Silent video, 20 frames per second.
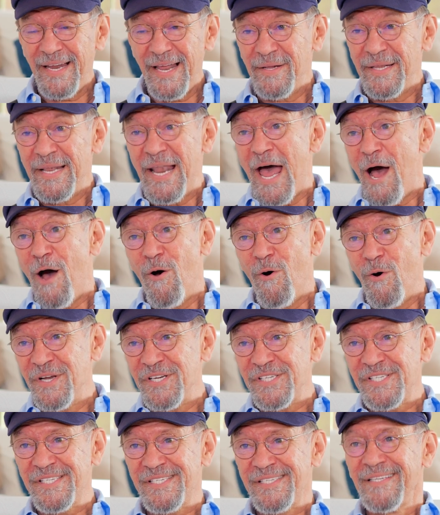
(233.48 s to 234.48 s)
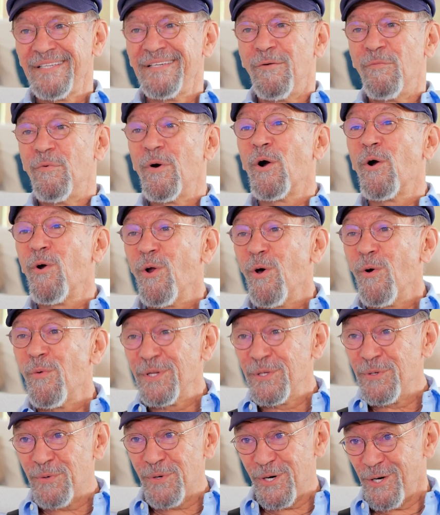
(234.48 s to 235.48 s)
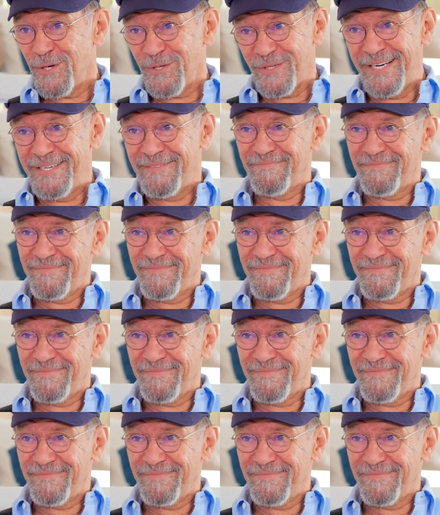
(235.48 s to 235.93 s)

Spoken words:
Now we're all over the world, right?